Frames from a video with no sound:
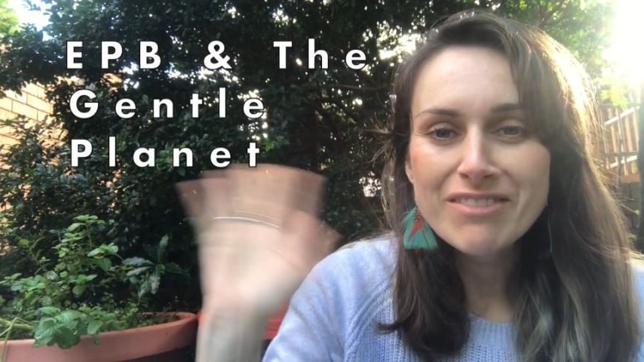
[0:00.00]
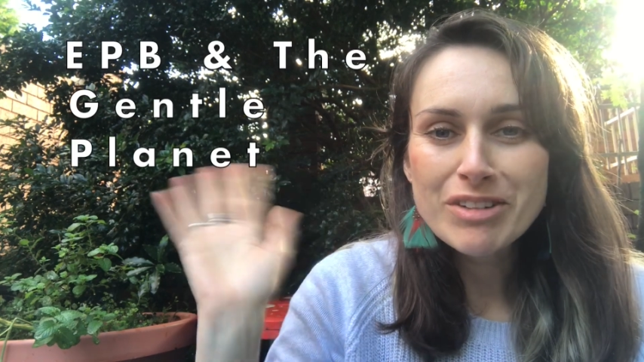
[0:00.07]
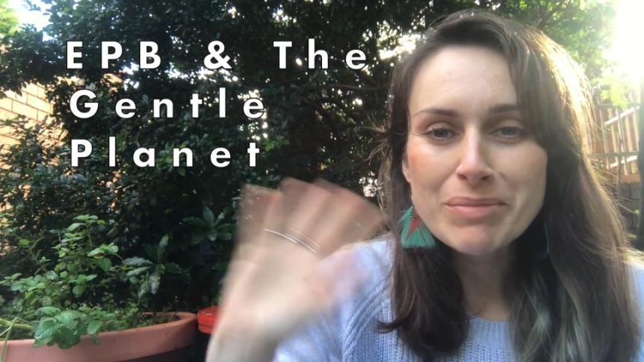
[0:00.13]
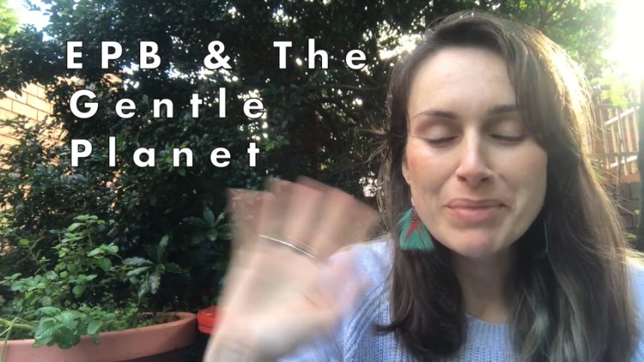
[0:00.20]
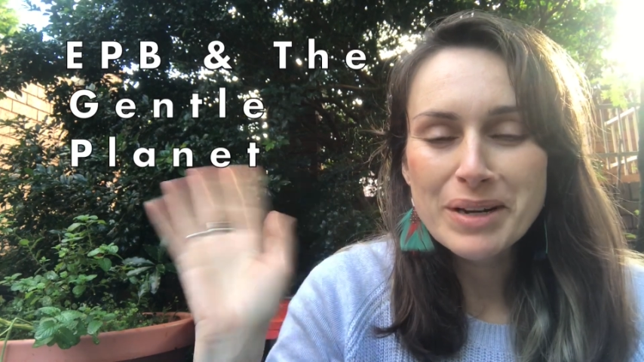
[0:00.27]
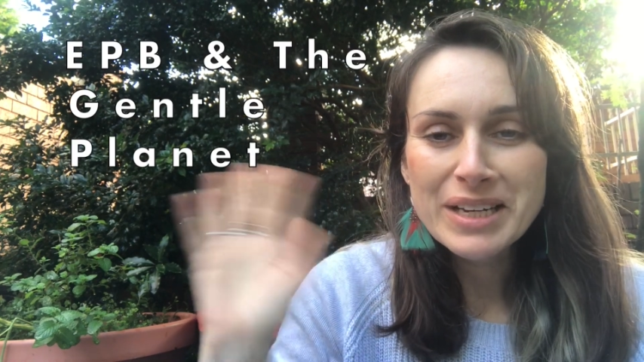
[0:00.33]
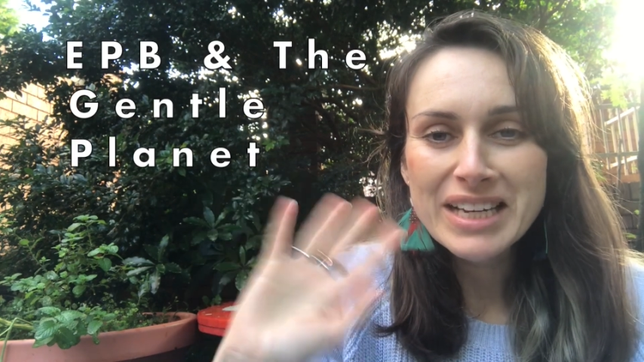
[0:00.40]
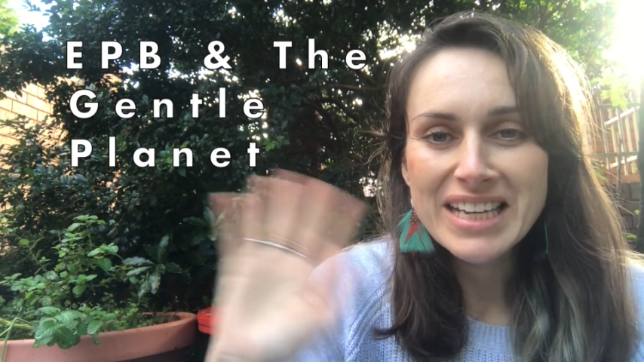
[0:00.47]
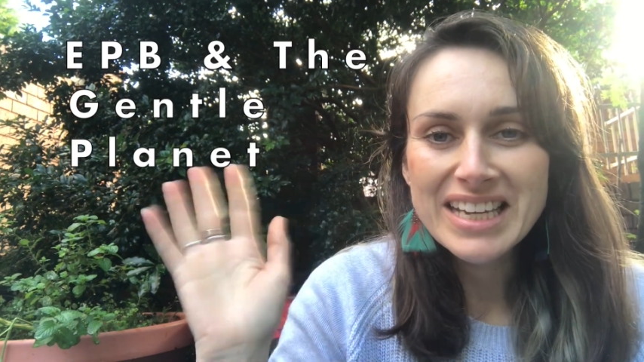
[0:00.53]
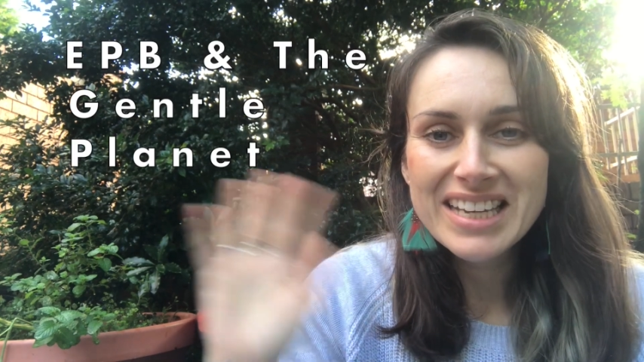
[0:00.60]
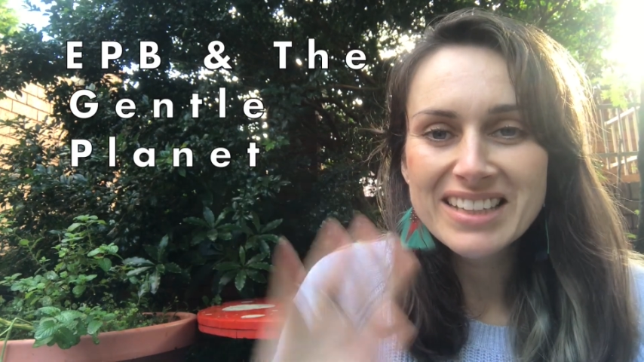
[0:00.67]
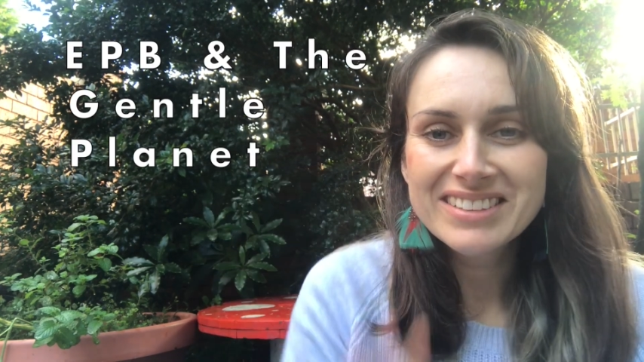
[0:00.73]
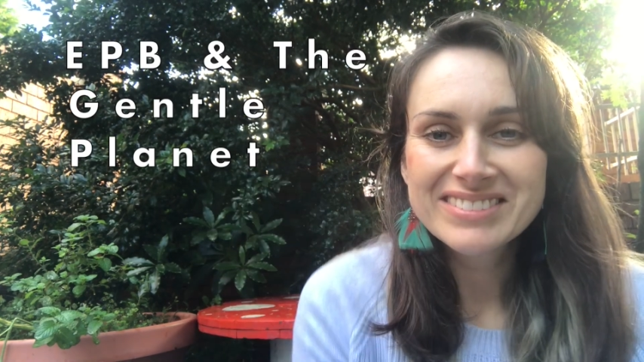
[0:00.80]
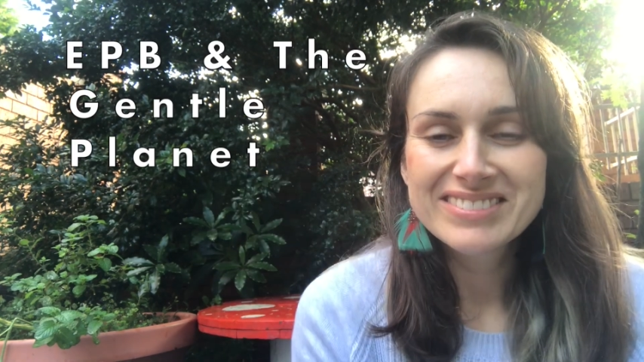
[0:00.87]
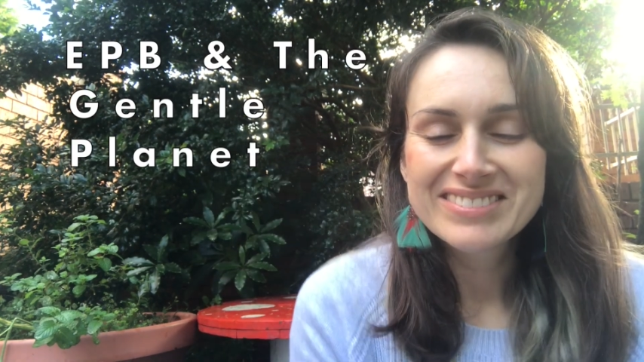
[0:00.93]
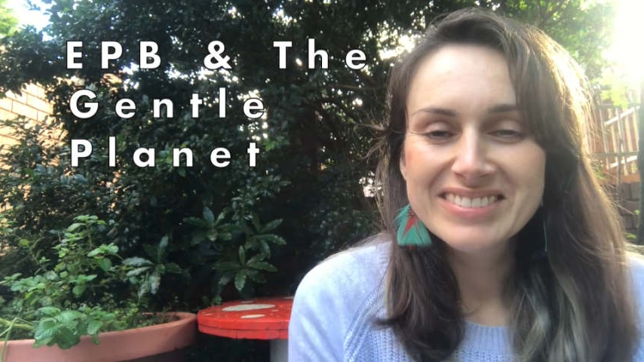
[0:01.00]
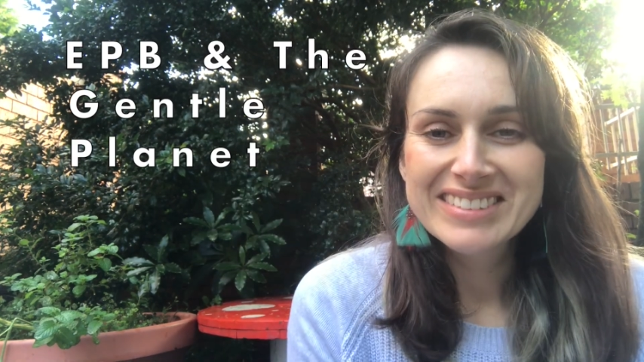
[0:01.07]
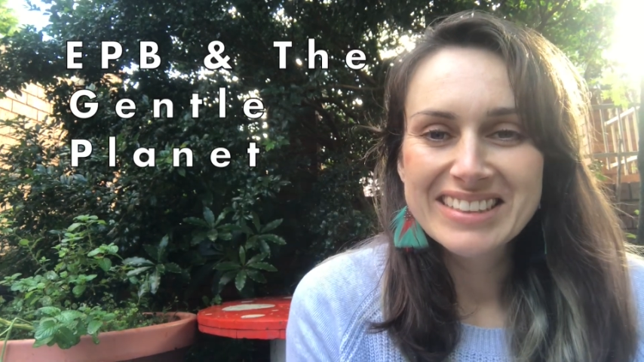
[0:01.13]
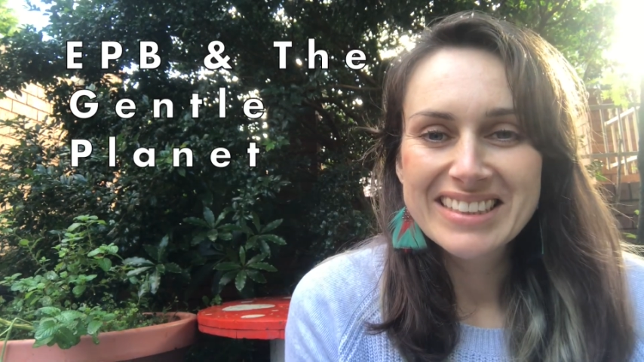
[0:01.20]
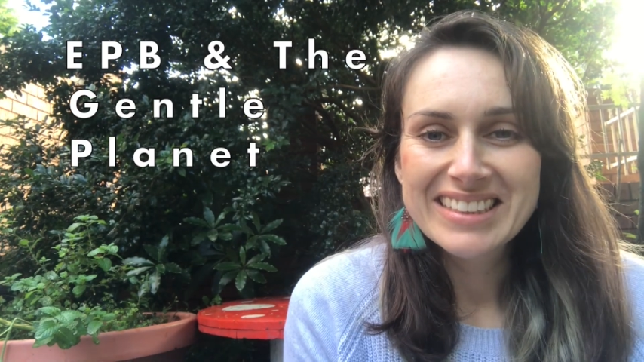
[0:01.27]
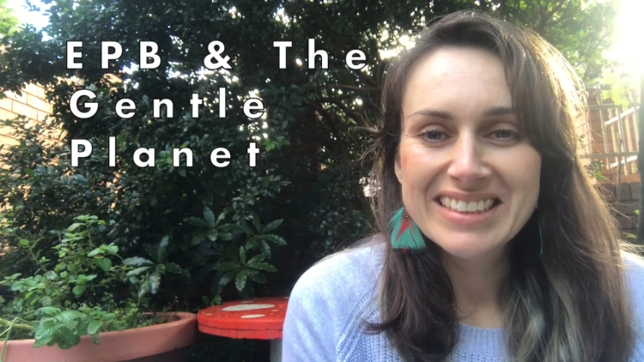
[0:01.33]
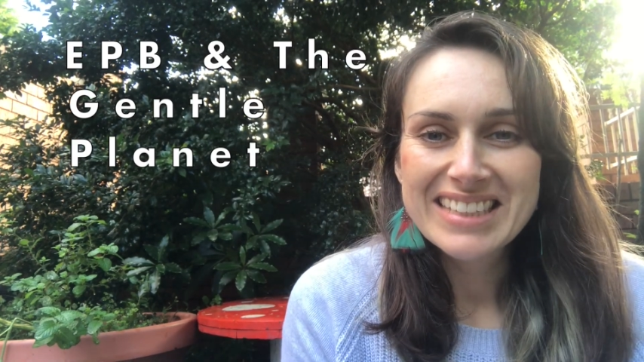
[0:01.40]
everybody,
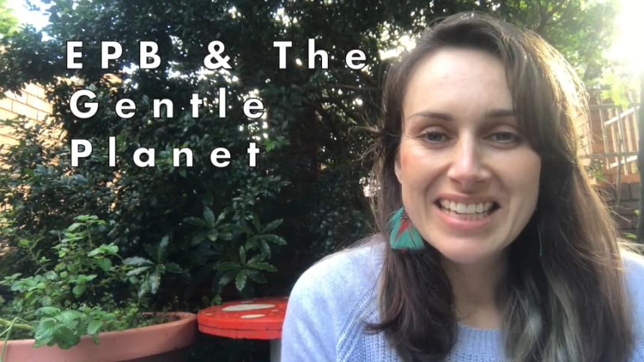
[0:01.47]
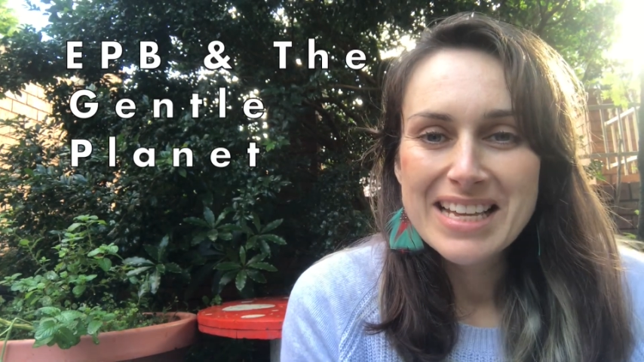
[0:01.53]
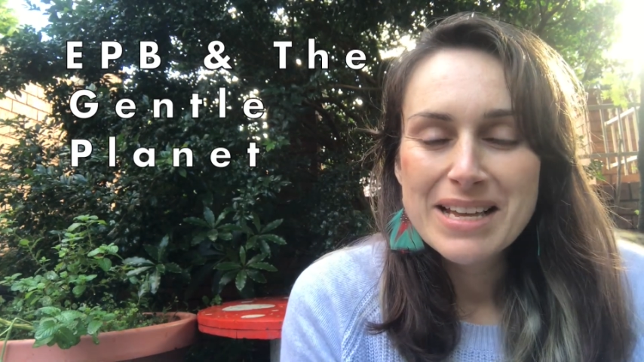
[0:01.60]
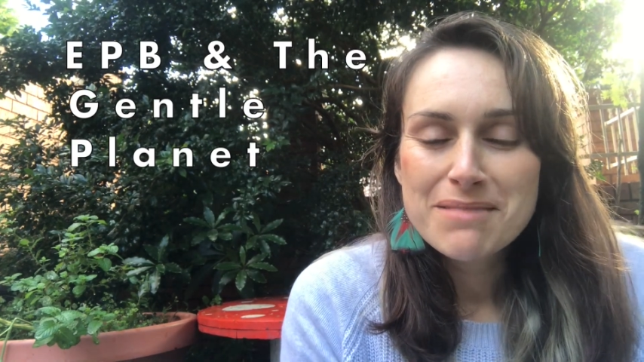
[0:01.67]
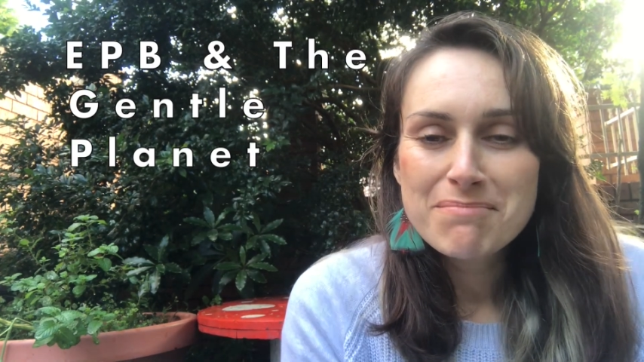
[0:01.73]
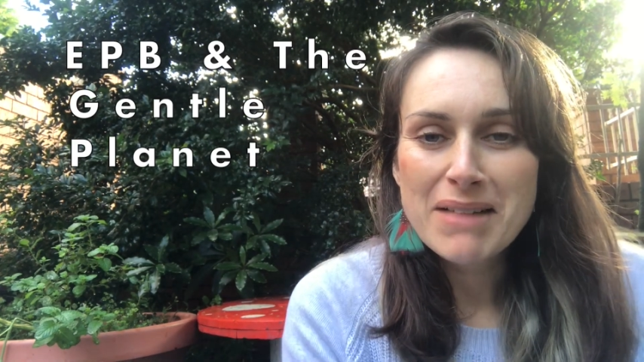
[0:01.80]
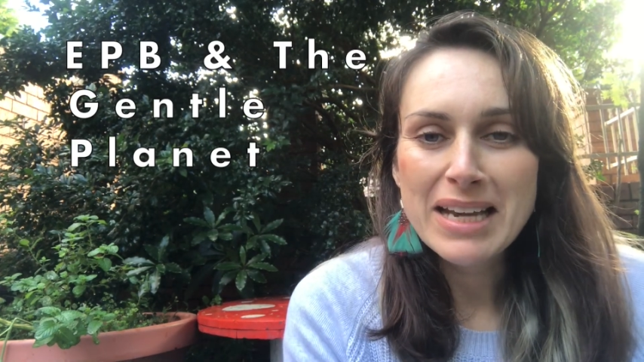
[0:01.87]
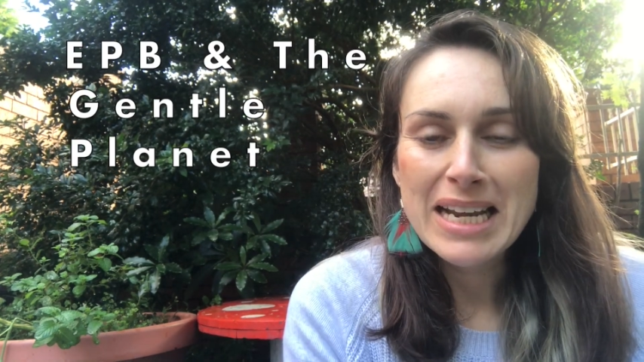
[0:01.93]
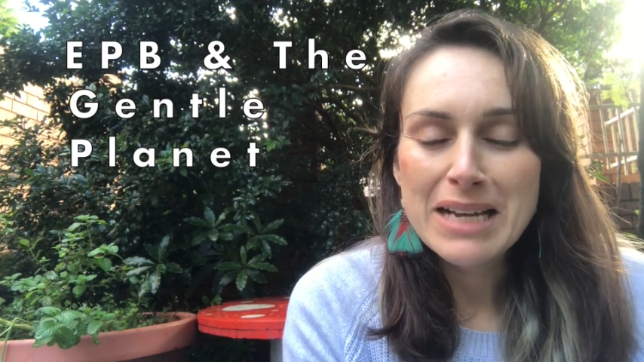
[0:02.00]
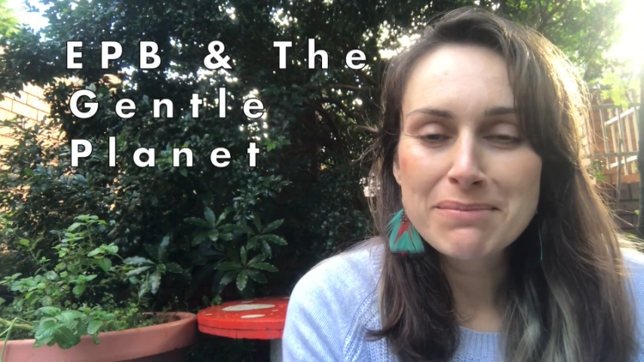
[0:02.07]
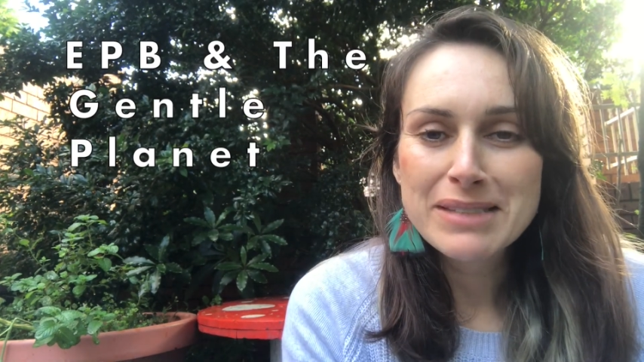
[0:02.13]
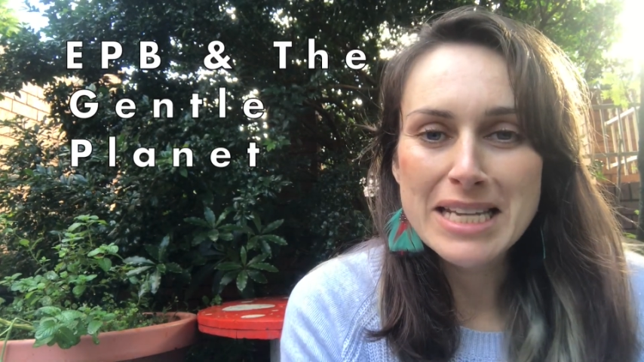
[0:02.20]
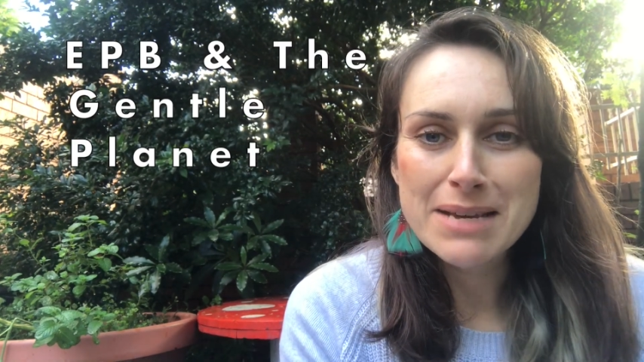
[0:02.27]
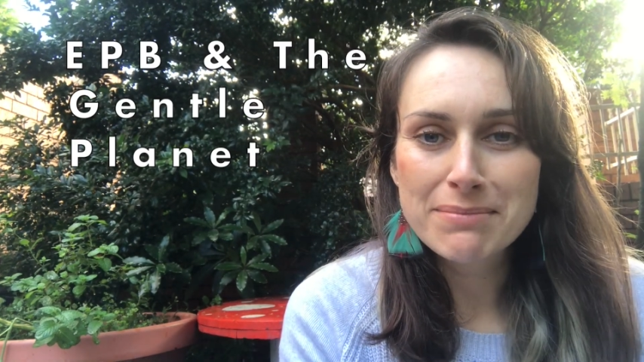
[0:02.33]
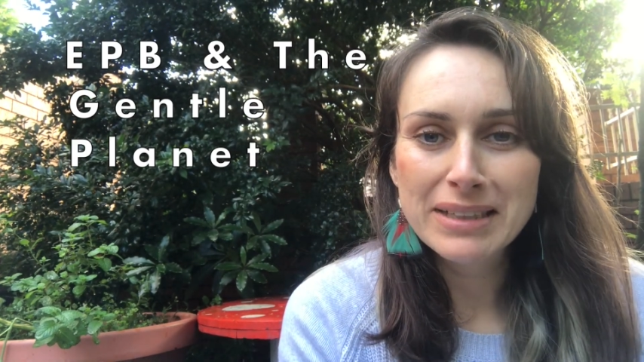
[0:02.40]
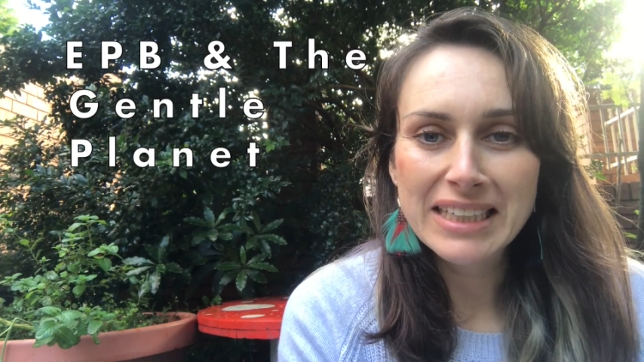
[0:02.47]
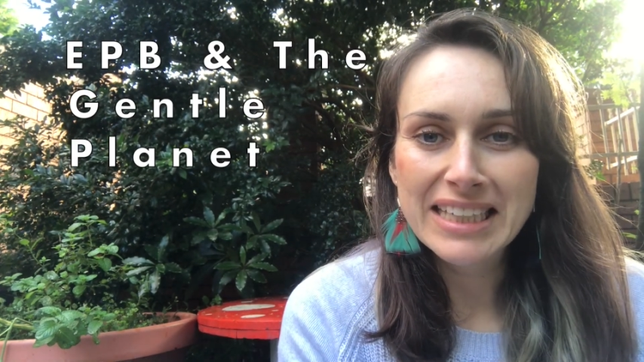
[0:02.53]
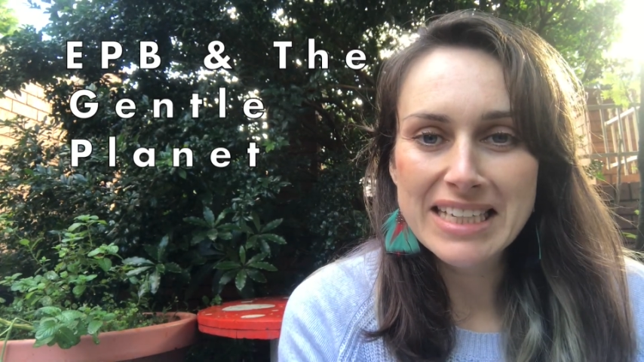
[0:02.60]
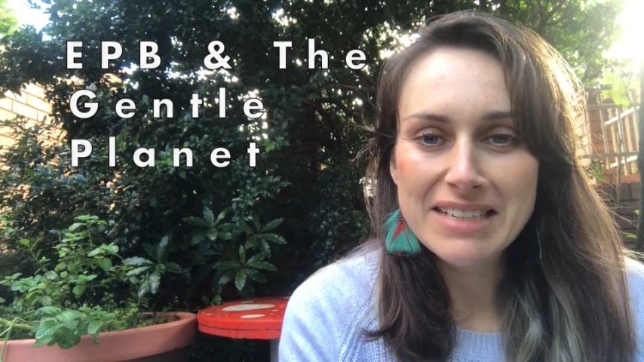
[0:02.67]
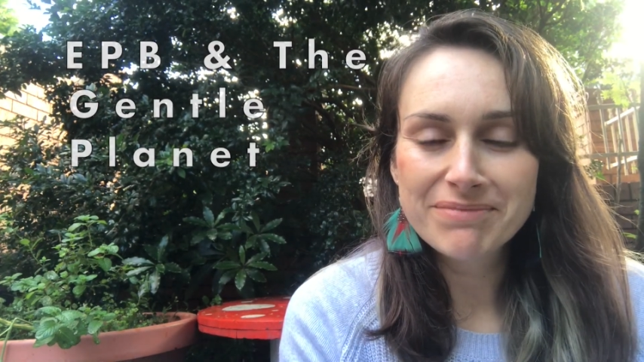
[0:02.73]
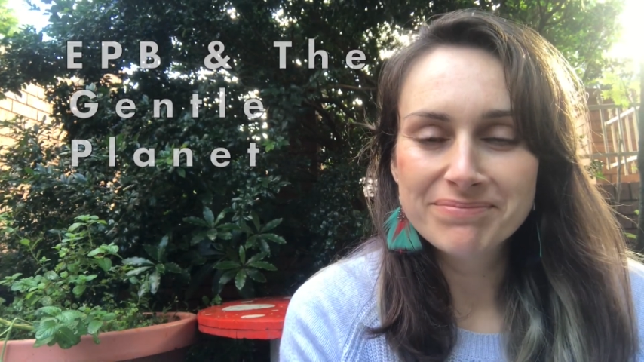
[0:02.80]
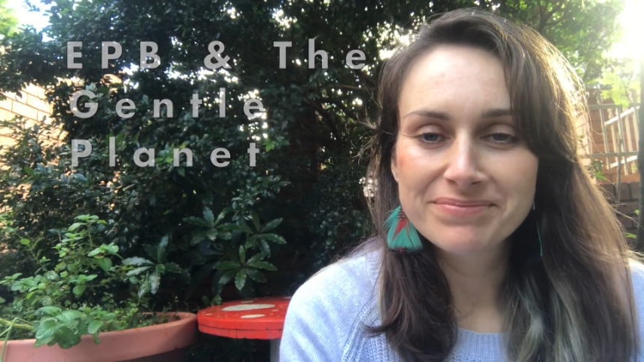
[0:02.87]
my name's
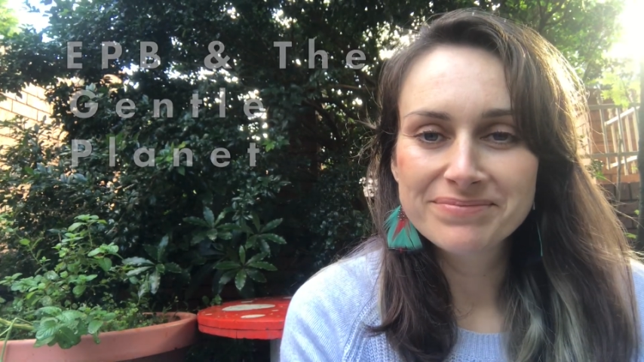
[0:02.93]
Emily